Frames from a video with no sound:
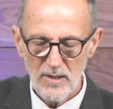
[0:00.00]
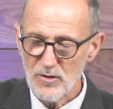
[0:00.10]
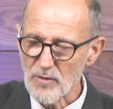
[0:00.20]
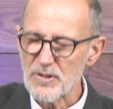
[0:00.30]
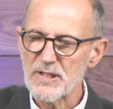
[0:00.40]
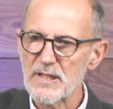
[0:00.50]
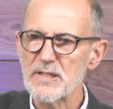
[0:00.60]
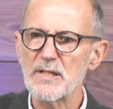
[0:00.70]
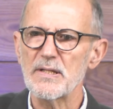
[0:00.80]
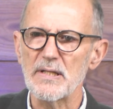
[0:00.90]

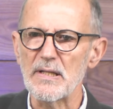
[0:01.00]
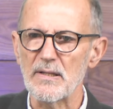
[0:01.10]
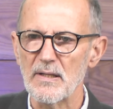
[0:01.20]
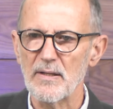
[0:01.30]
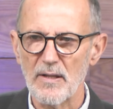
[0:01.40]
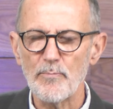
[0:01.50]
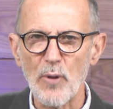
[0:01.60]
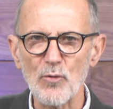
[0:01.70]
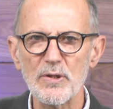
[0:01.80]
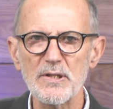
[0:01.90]
toxicity, the
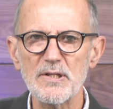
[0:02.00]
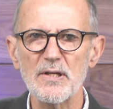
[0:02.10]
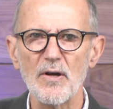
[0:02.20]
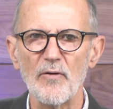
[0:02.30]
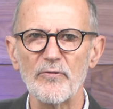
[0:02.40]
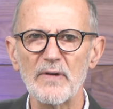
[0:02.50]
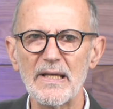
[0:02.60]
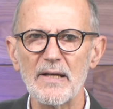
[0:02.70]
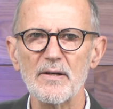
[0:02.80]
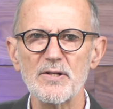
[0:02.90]
potency of
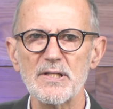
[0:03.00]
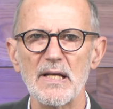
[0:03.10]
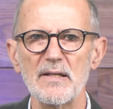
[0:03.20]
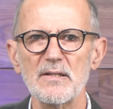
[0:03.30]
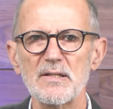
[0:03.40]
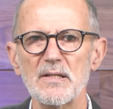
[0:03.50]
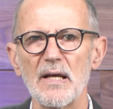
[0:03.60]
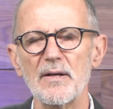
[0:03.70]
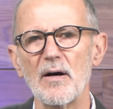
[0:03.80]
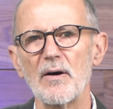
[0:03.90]
killer cells
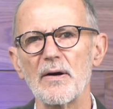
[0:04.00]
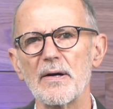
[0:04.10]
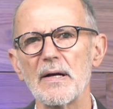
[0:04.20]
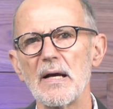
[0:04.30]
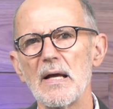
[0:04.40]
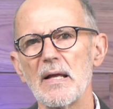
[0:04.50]
that are